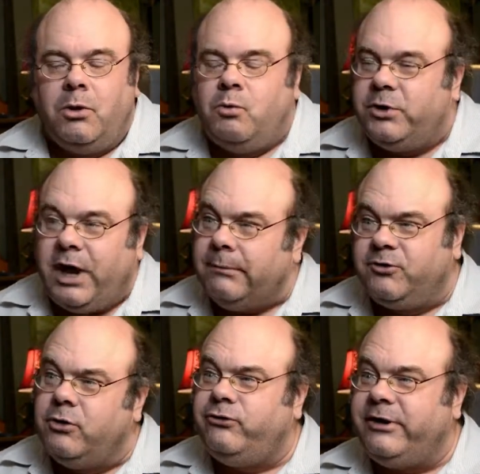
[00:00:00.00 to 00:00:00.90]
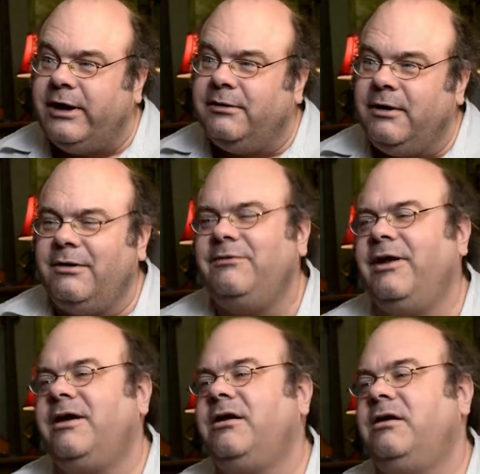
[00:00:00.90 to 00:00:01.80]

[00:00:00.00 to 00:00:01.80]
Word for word: "What time's Gucci getting there?" And I'm like,